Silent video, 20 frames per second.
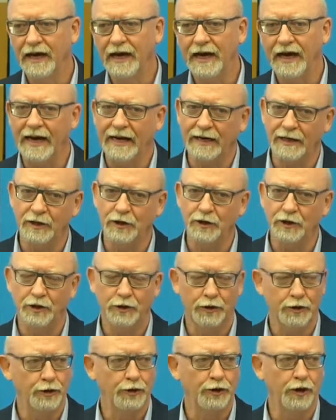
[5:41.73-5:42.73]
and
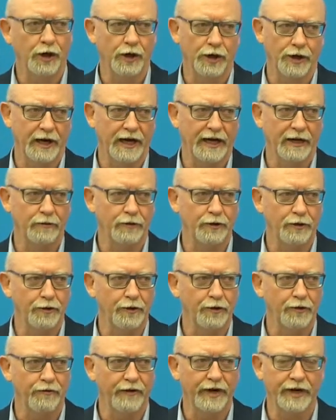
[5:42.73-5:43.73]
not allowed
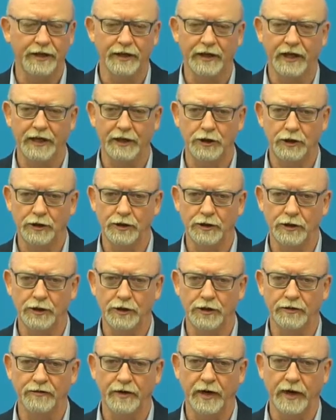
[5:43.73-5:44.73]
under the
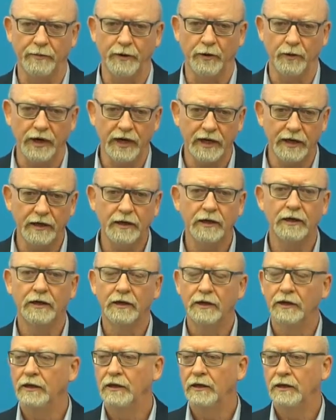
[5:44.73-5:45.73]
regulations of Labuan
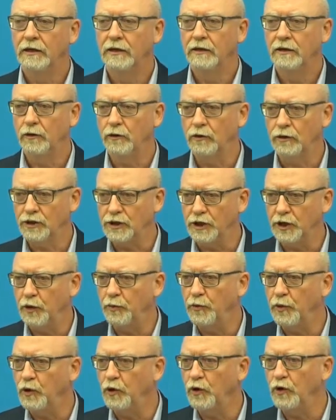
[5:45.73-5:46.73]
or
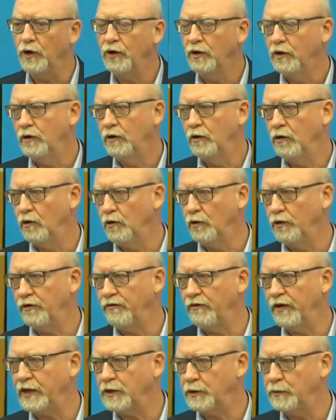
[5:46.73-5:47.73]
Singapore or the
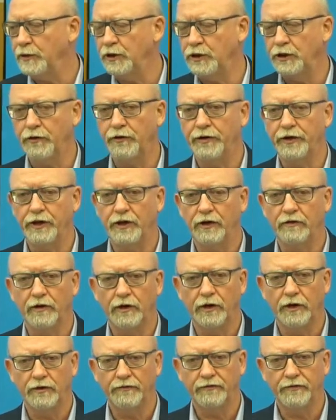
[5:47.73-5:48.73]
vast majority
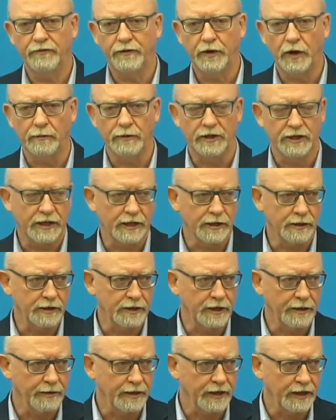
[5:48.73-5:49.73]
of domiciles
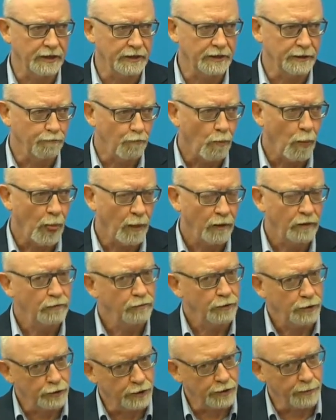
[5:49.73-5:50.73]
nowadays.
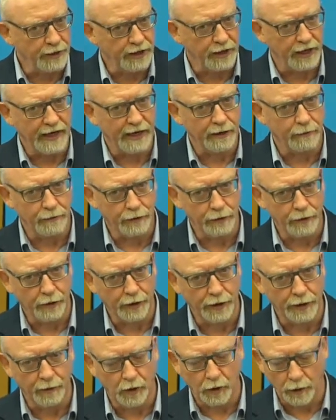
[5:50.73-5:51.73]
Used to be allowed, not
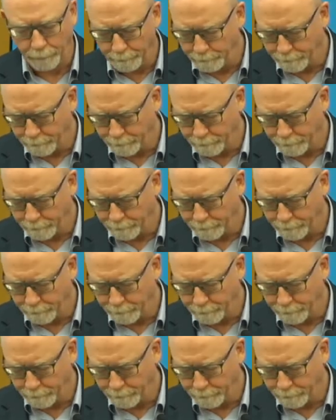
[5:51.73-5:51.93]
anymore.